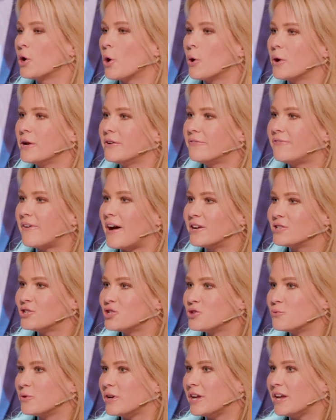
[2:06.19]
going to
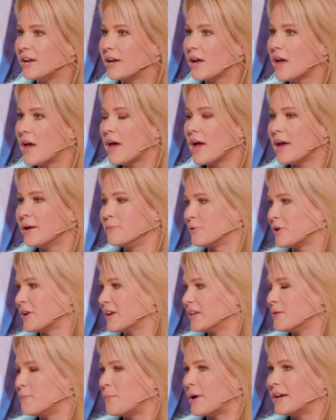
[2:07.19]
Fashion Week, and
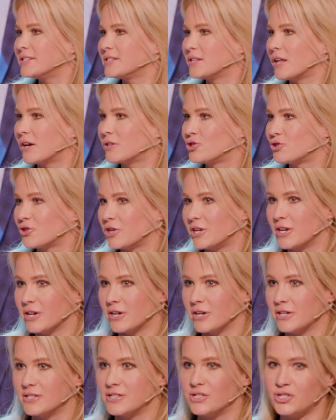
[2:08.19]
bringing the best luxury
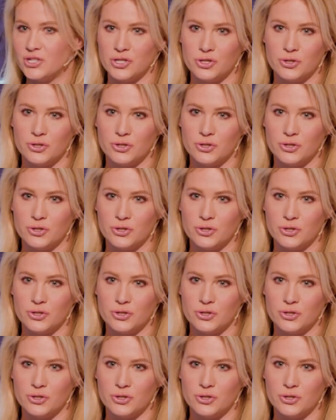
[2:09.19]
goods